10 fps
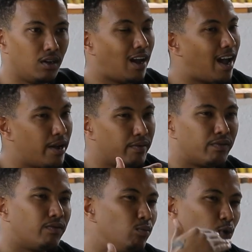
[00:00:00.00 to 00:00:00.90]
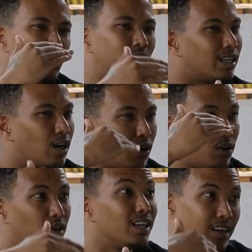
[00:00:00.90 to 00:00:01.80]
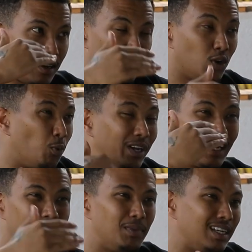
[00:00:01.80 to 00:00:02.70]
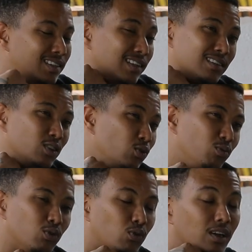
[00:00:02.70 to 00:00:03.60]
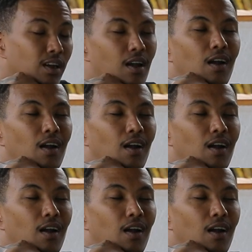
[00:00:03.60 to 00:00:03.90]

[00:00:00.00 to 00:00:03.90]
Have music on a weekly basis, new music.